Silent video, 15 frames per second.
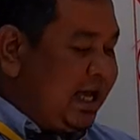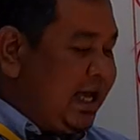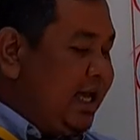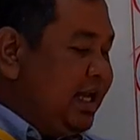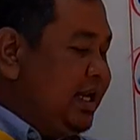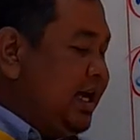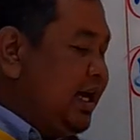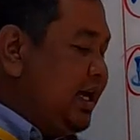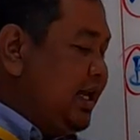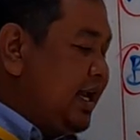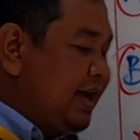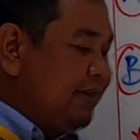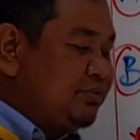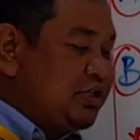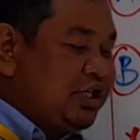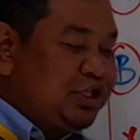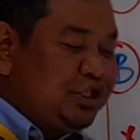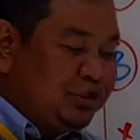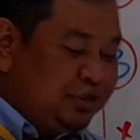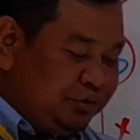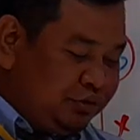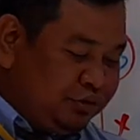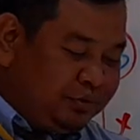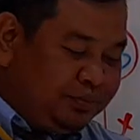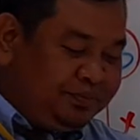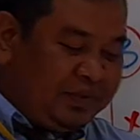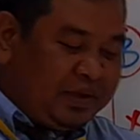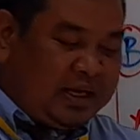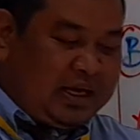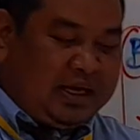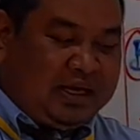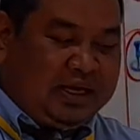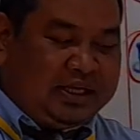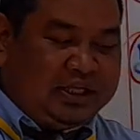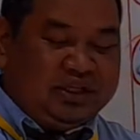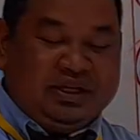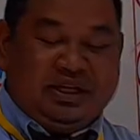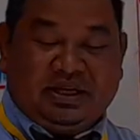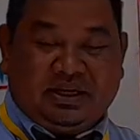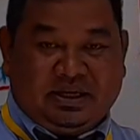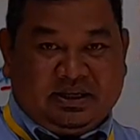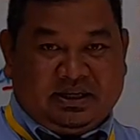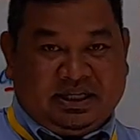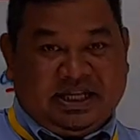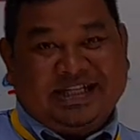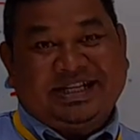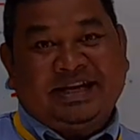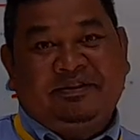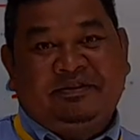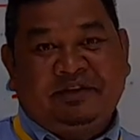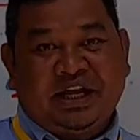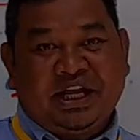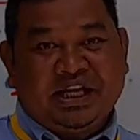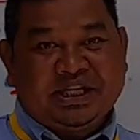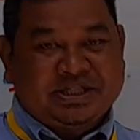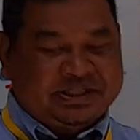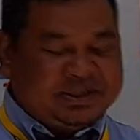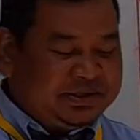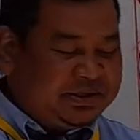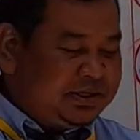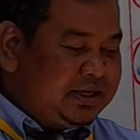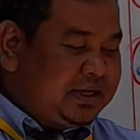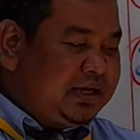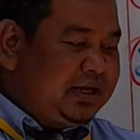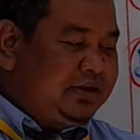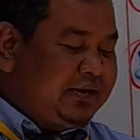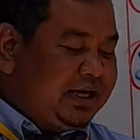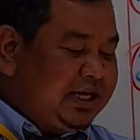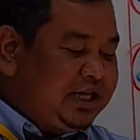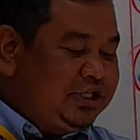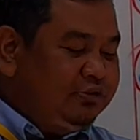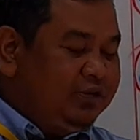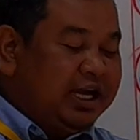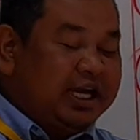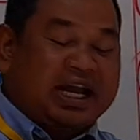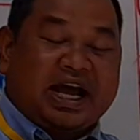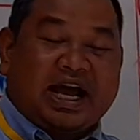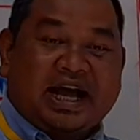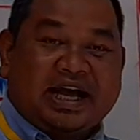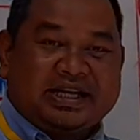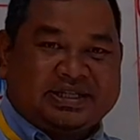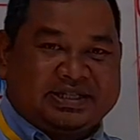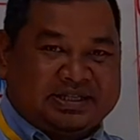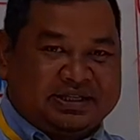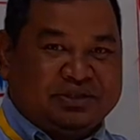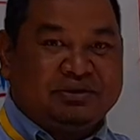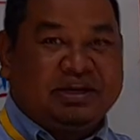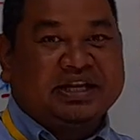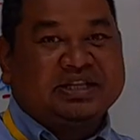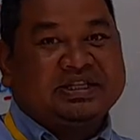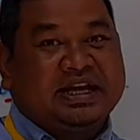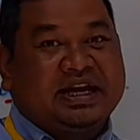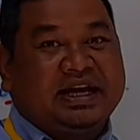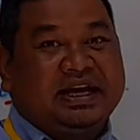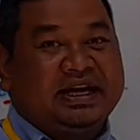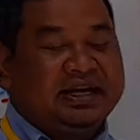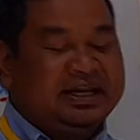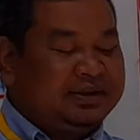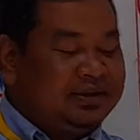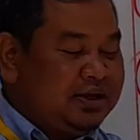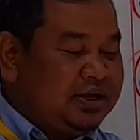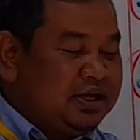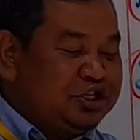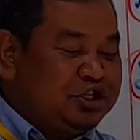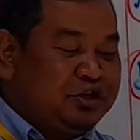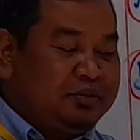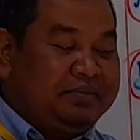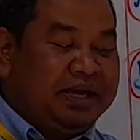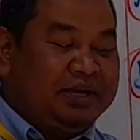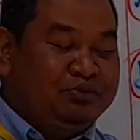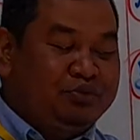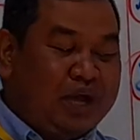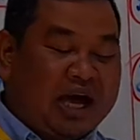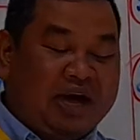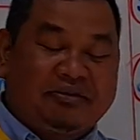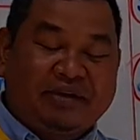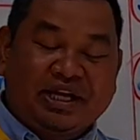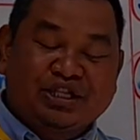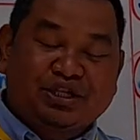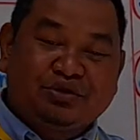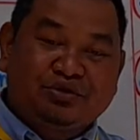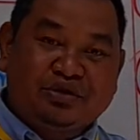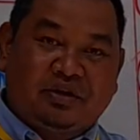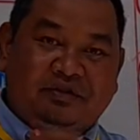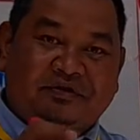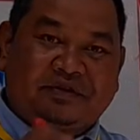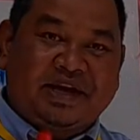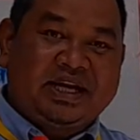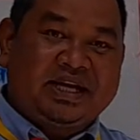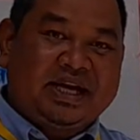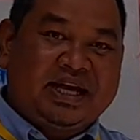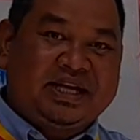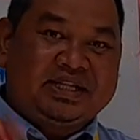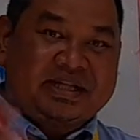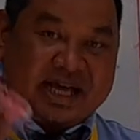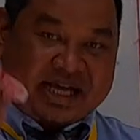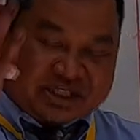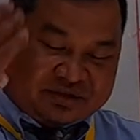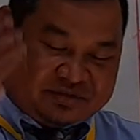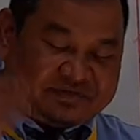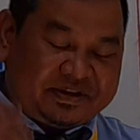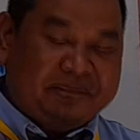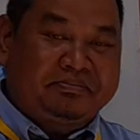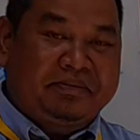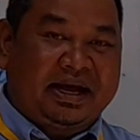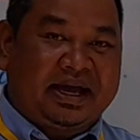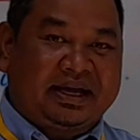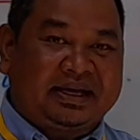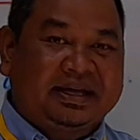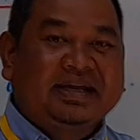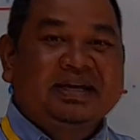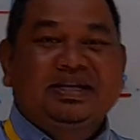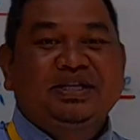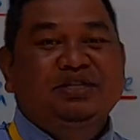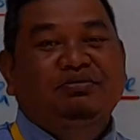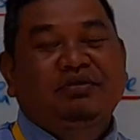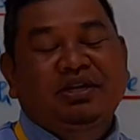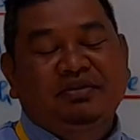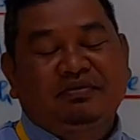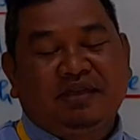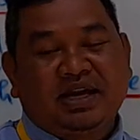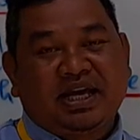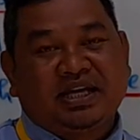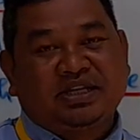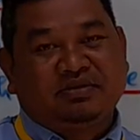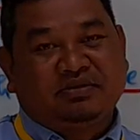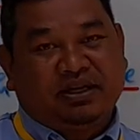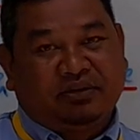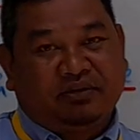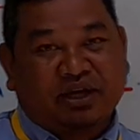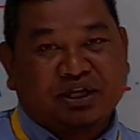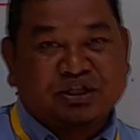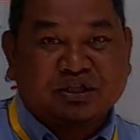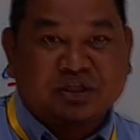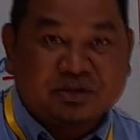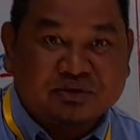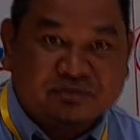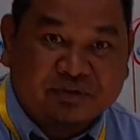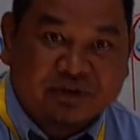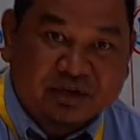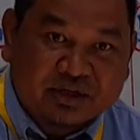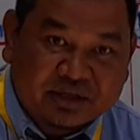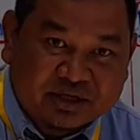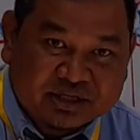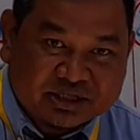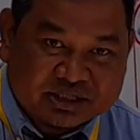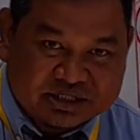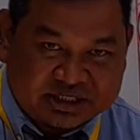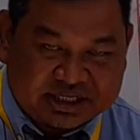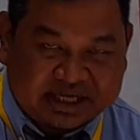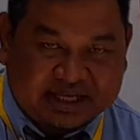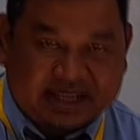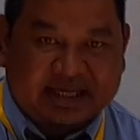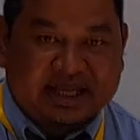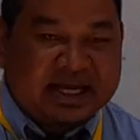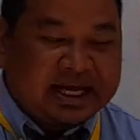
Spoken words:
And then after you did finish, okay, you can ask, you can tell your bead wearing to your friend and ask your friend back. This one the way that you are going to do for today.